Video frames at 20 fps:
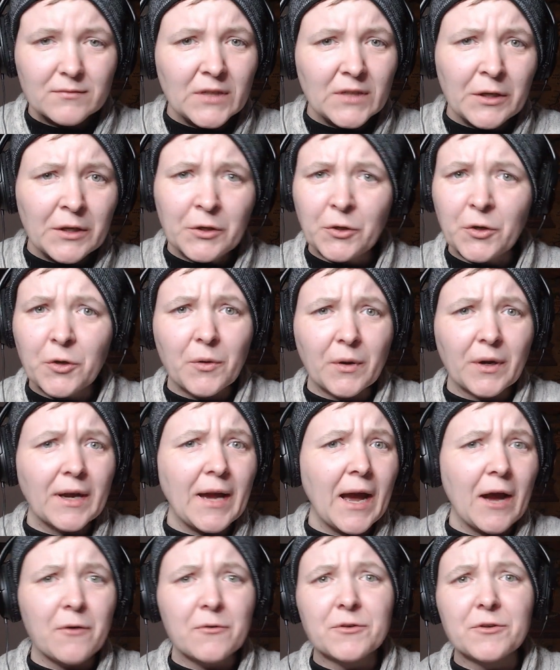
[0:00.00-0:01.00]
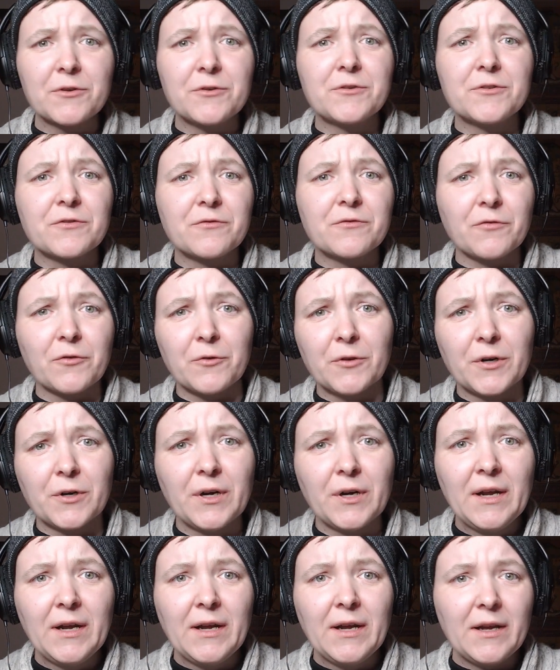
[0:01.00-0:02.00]
Encounters
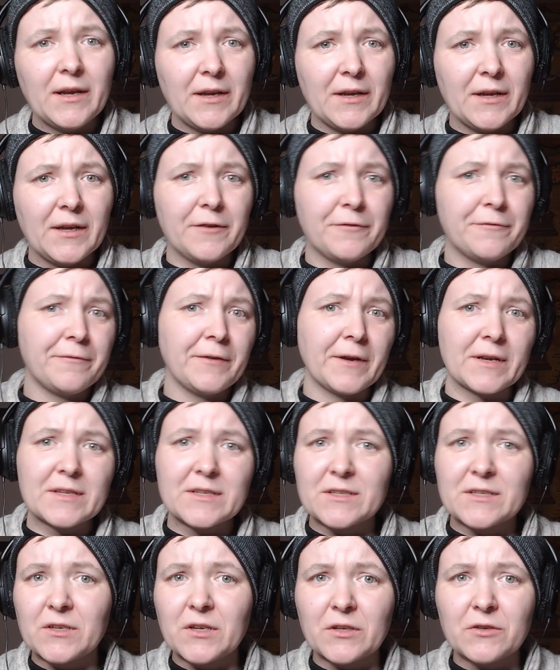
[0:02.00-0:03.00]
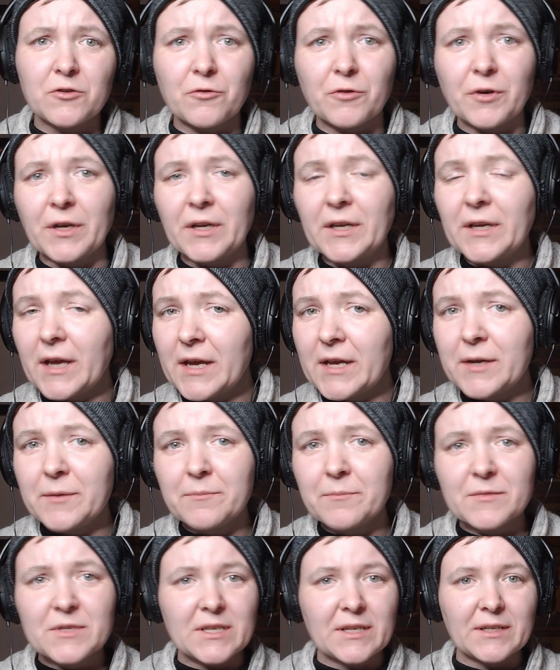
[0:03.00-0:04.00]
for effects during
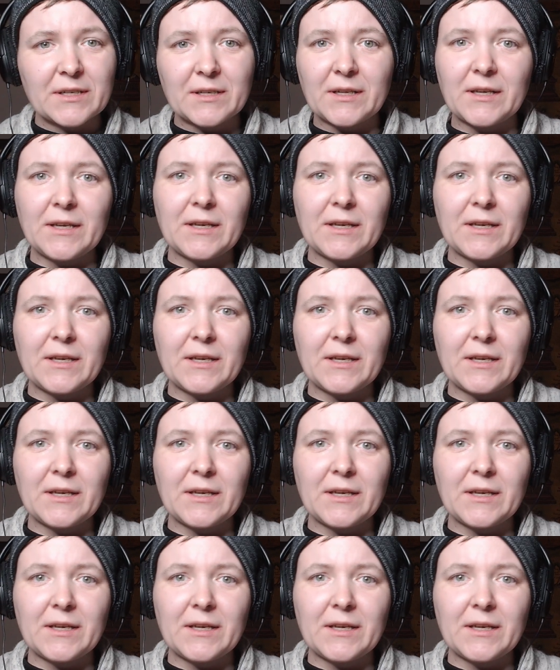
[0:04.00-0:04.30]
games, and